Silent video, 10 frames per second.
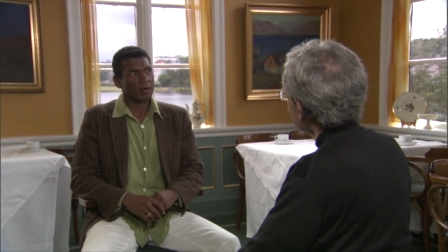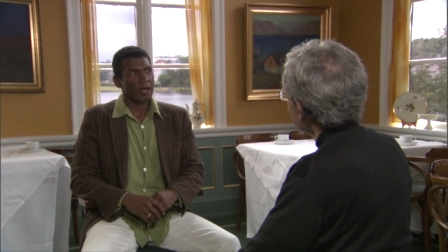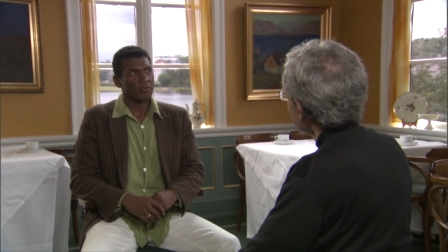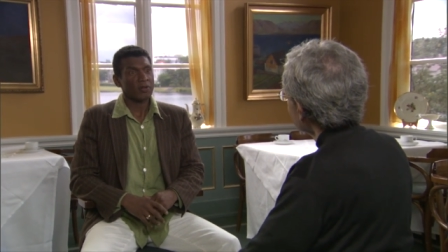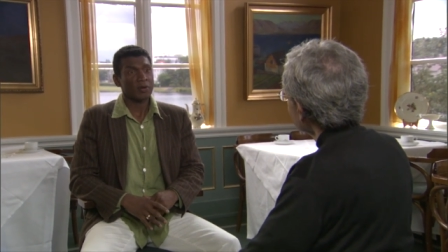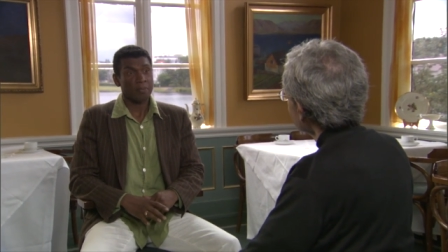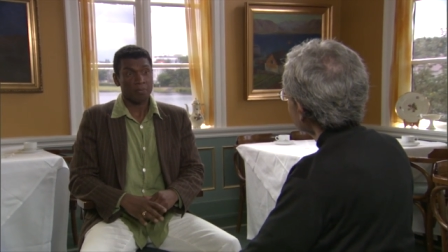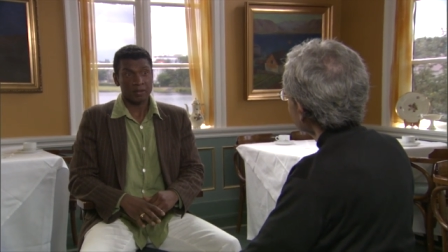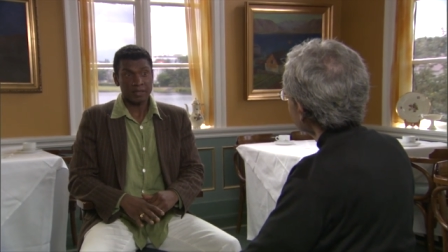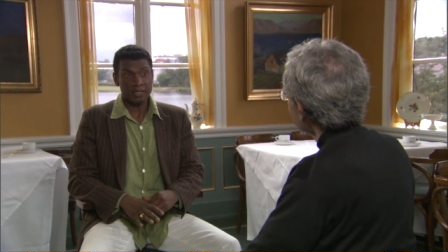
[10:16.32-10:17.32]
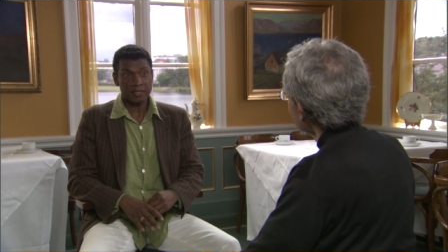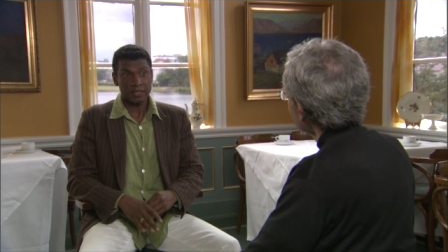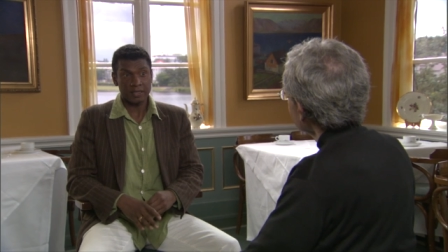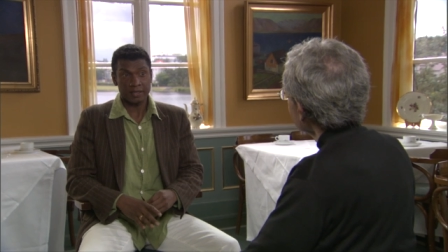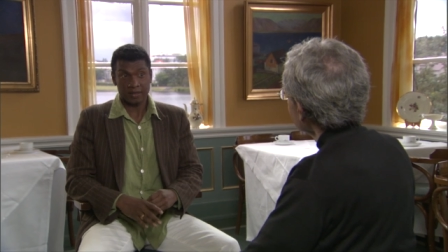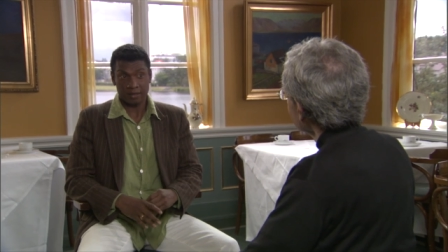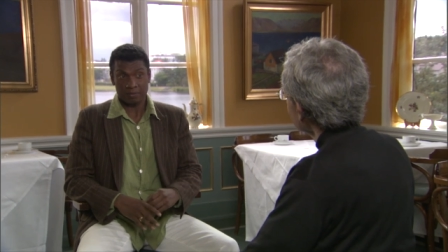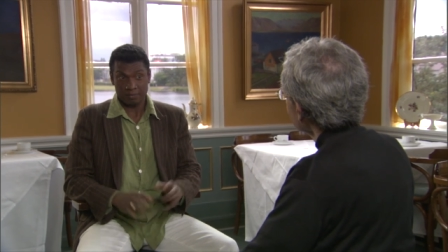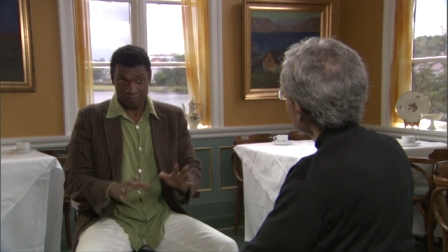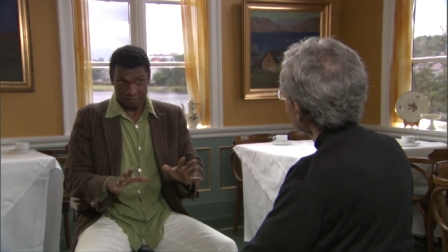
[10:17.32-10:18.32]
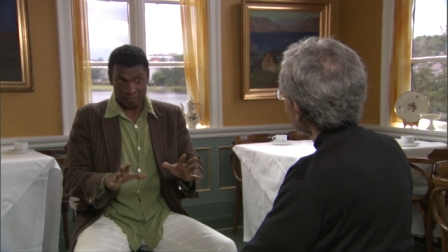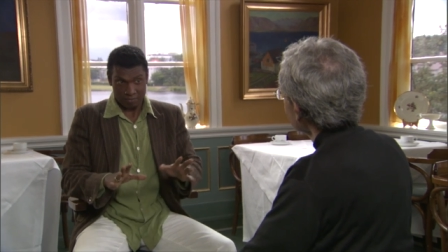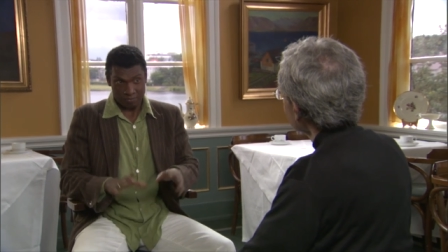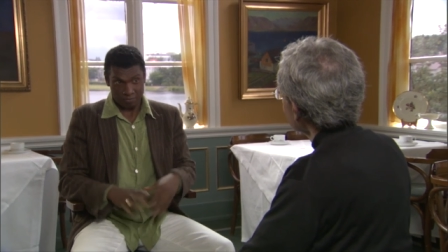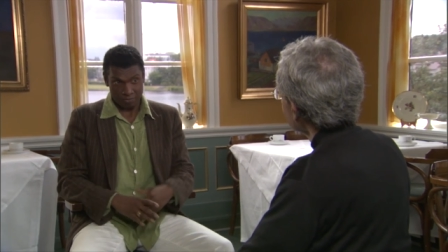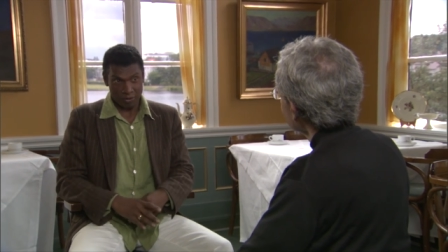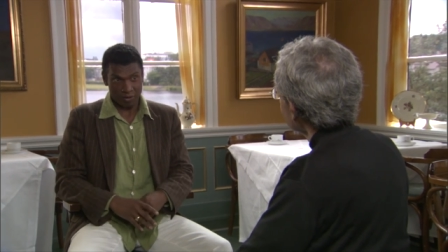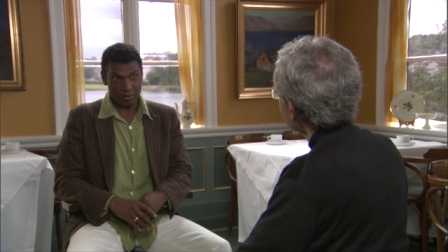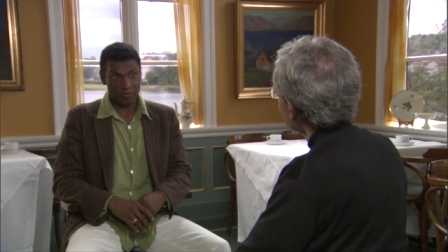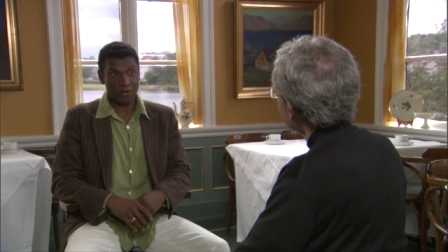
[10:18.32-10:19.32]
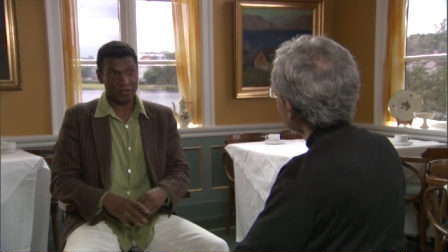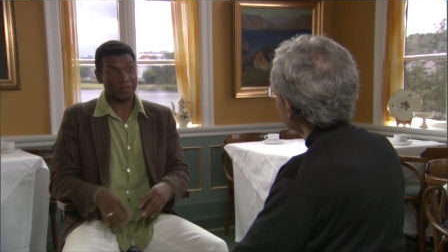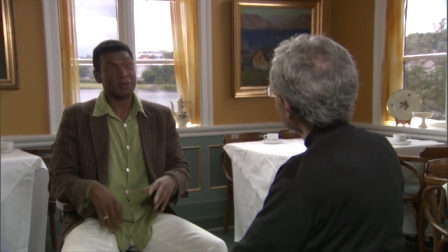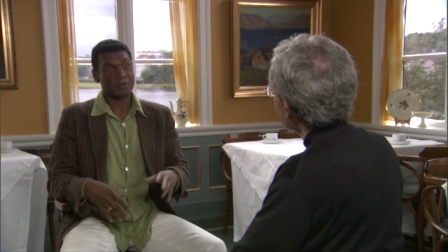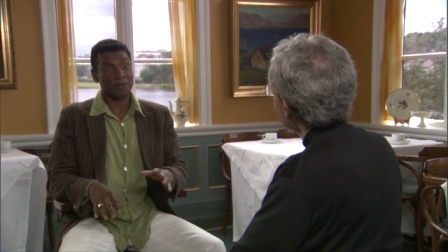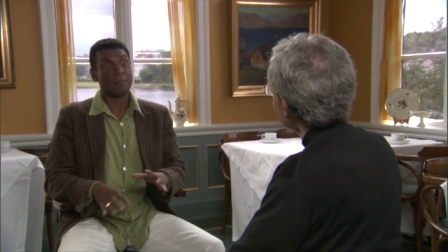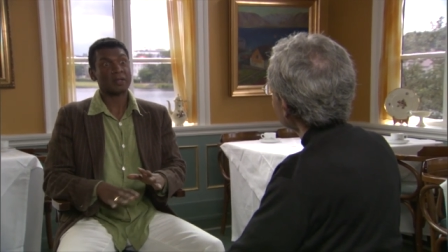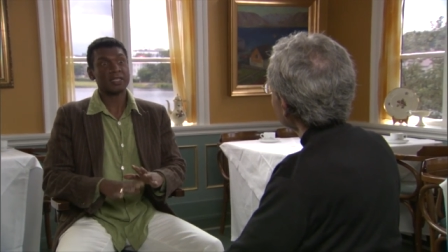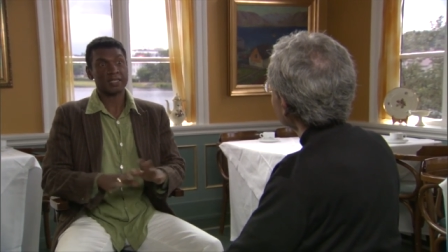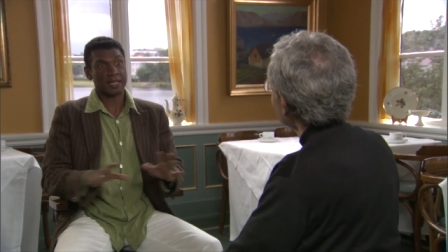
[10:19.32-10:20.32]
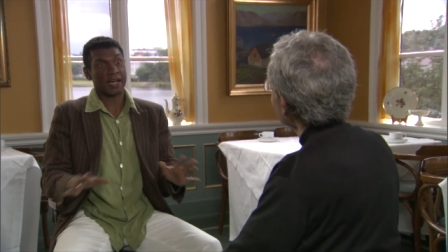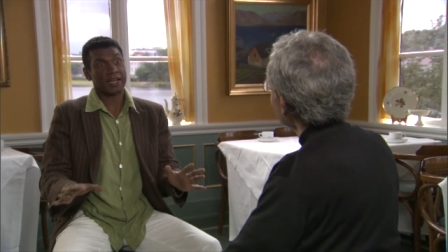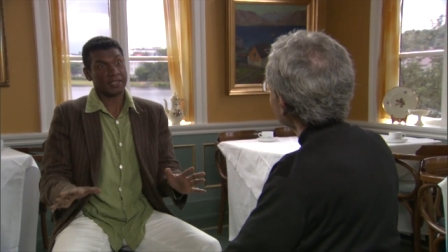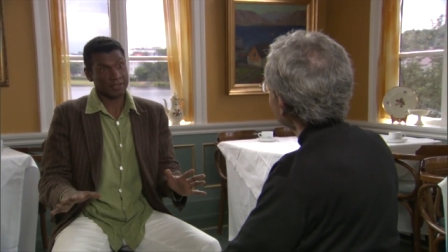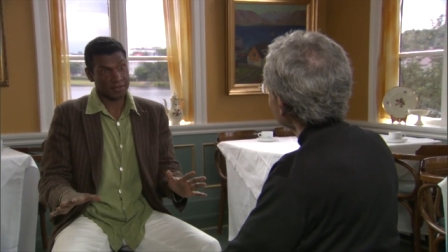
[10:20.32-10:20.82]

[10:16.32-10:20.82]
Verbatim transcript: I feel completely, um, pardon my French, I feel completely high.